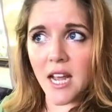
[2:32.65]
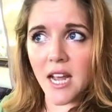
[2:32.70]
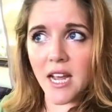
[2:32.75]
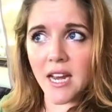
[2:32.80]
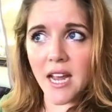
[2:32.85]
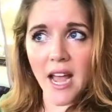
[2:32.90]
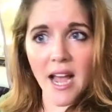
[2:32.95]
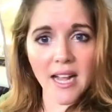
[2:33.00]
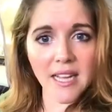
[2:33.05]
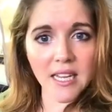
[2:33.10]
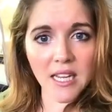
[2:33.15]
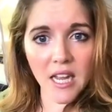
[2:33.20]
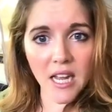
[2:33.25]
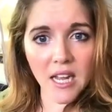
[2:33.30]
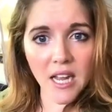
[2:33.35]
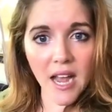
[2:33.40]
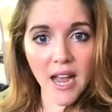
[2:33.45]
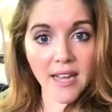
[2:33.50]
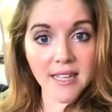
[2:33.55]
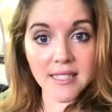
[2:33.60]
and
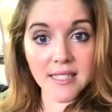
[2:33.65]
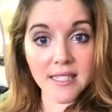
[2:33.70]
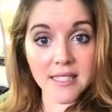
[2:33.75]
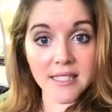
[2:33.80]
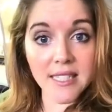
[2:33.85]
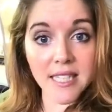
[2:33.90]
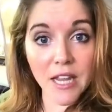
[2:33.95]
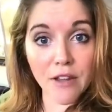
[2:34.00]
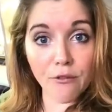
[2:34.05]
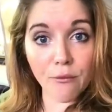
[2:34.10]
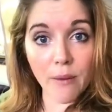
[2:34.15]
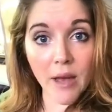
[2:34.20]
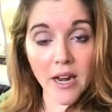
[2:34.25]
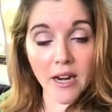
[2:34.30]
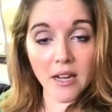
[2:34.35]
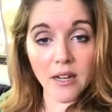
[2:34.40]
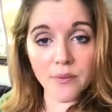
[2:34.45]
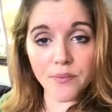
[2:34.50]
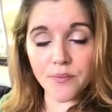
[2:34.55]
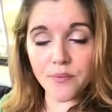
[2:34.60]
acts in a safe
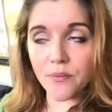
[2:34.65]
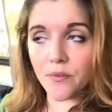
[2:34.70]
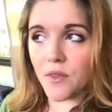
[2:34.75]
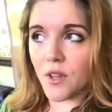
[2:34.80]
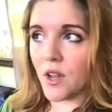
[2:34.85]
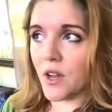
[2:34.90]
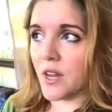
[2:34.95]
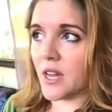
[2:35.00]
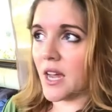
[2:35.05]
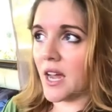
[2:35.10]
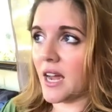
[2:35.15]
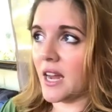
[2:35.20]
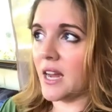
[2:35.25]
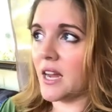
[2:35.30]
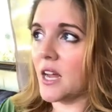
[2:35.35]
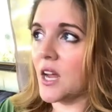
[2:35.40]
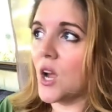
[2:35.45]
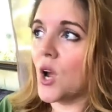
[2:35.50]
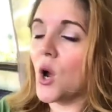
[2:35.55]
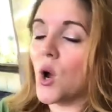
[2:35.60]
manner.
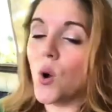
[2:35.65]
Okay.